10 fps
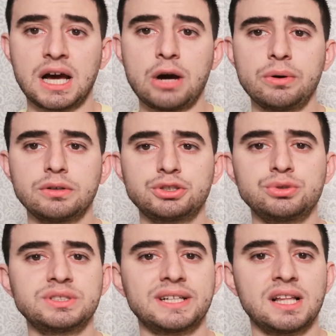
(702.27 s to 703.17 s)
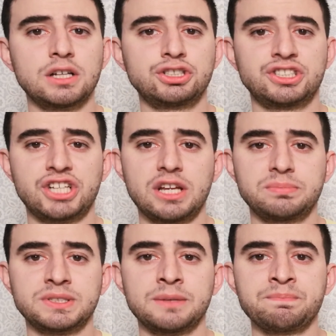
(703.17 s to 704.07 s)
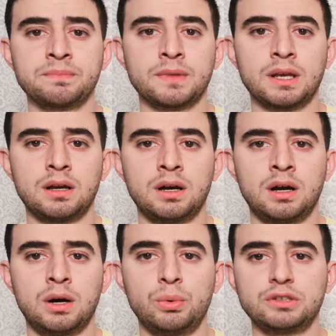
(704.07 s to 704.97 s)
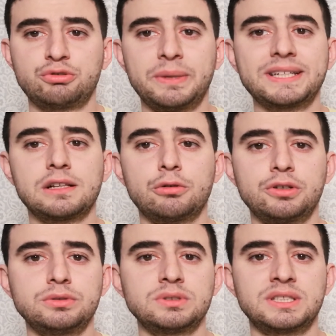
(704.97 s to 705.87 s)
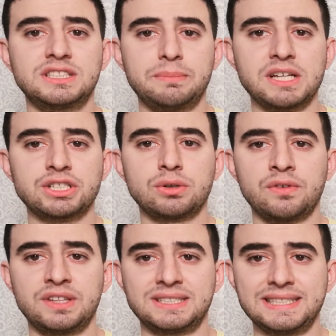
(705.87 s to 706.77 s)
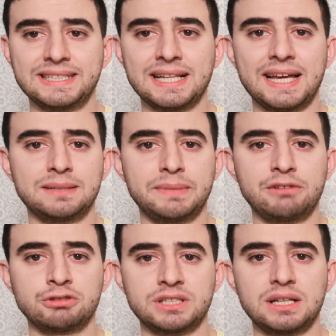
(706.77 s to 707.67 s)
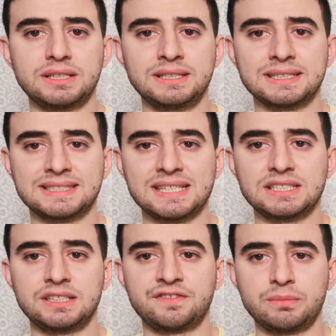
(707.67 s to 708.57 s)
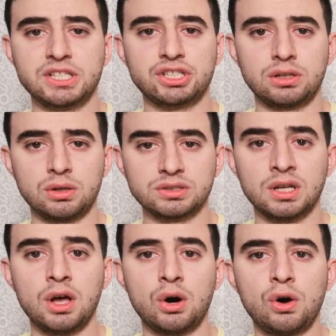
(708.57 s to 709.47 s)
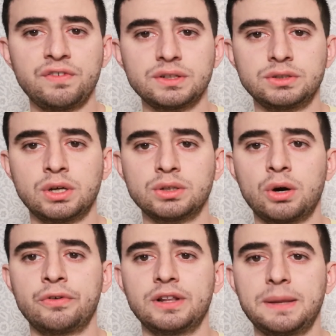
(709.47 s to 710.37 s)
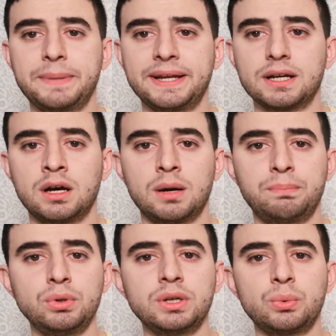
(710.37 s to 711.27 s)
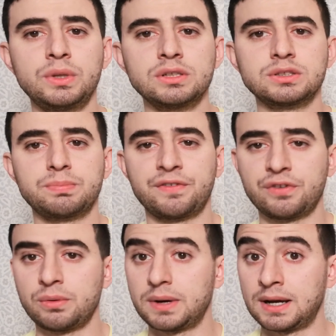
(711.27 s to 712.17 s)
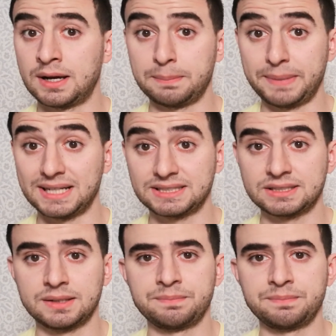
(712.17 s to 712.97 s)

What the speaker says: However, choosing larger shapes will dramatically reduce the dimension of the signal and may result in excess information loss. Often non-overlapping pooling windows perform best.